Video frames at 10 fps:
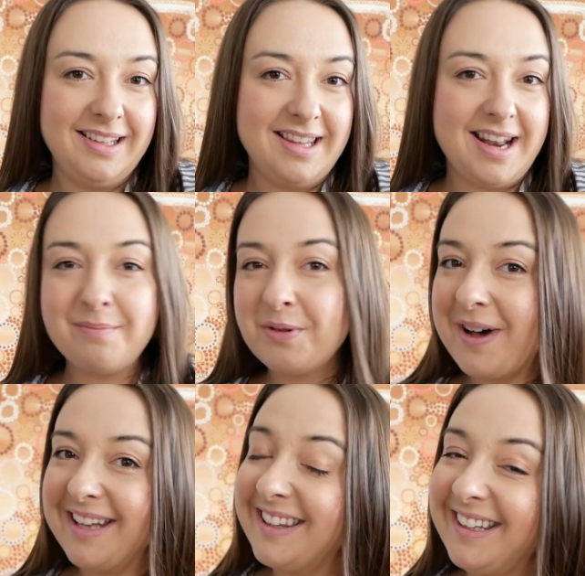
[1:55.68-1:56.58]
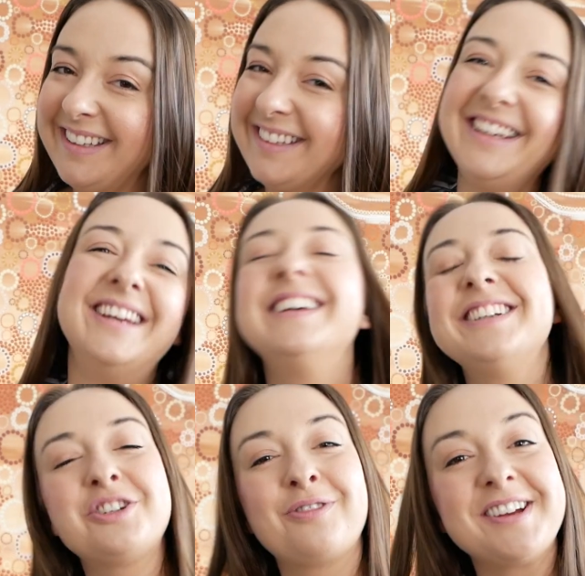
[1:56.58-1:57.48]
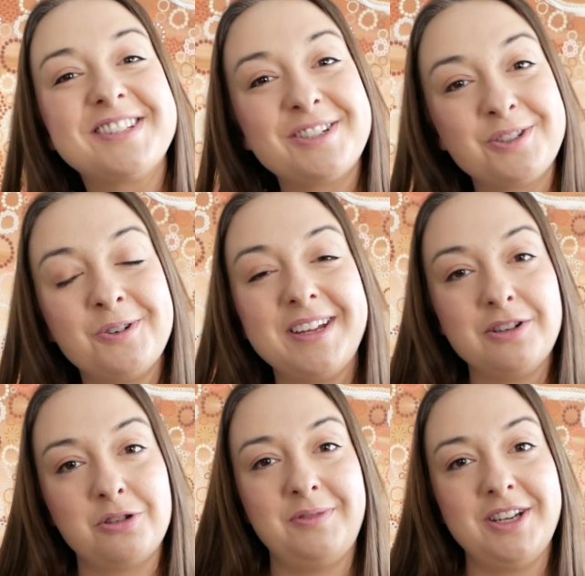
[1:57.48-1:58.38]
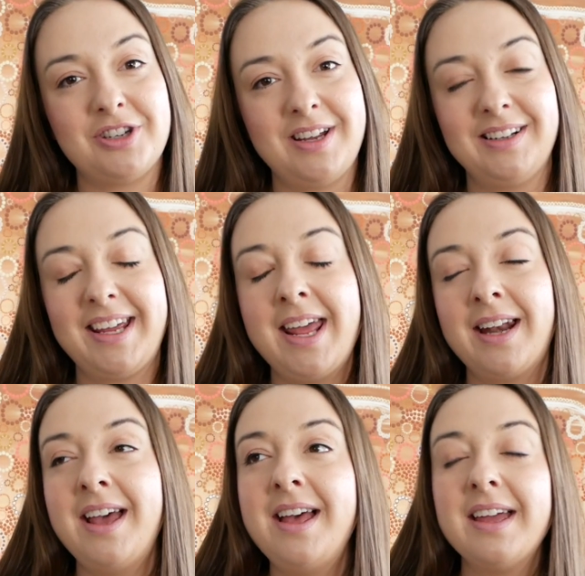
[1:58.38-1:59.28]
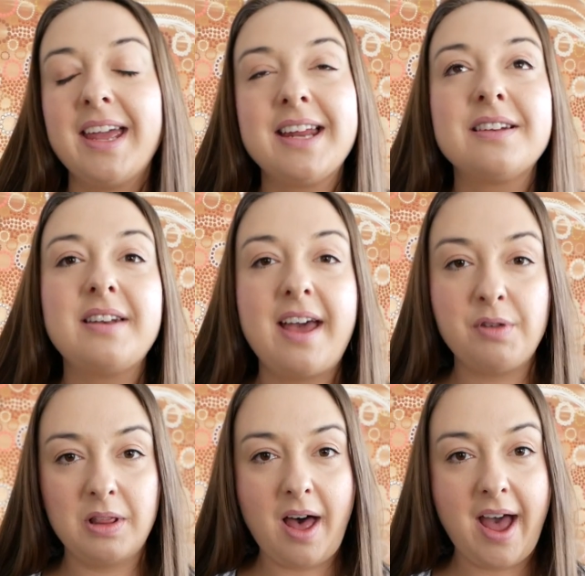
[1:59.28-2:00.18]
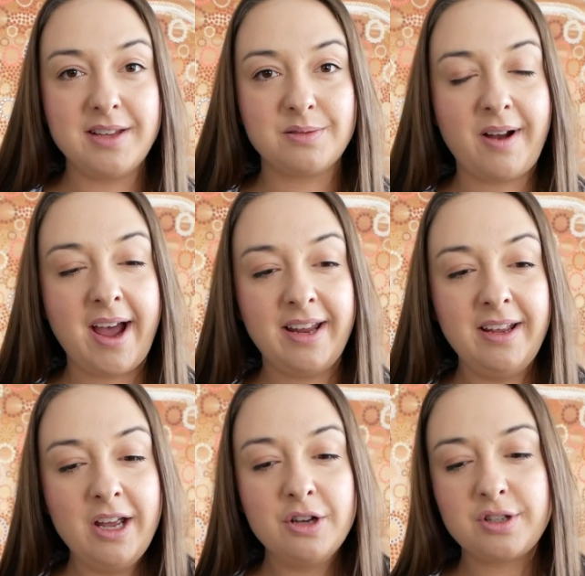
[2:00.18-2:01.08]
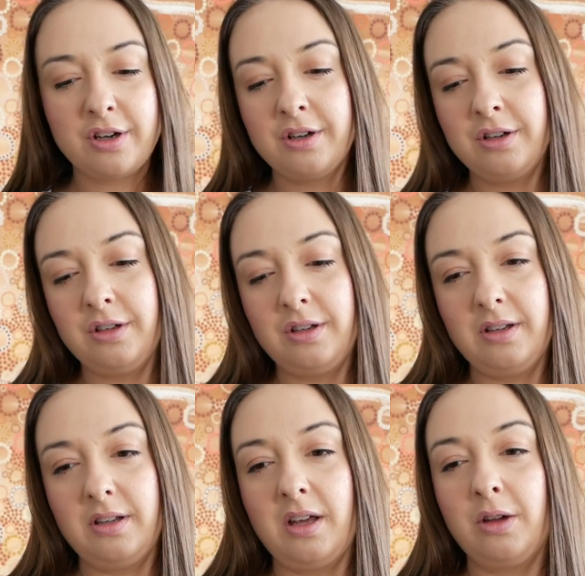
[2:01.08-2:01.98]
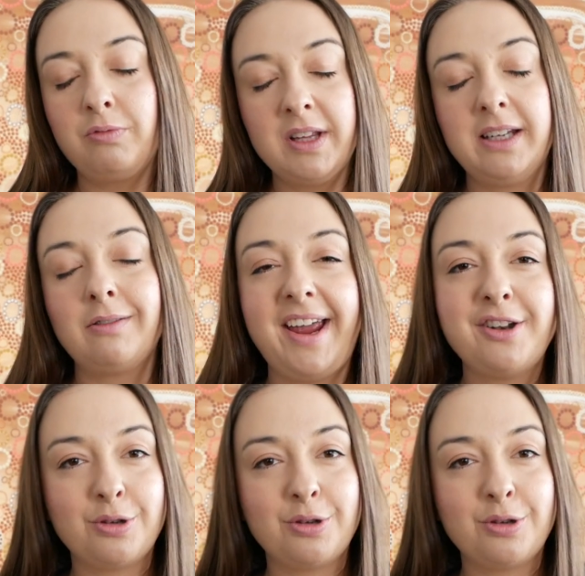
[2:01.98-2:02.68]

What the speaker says: number one thing, trust your intuition. It never lies, right? So a really great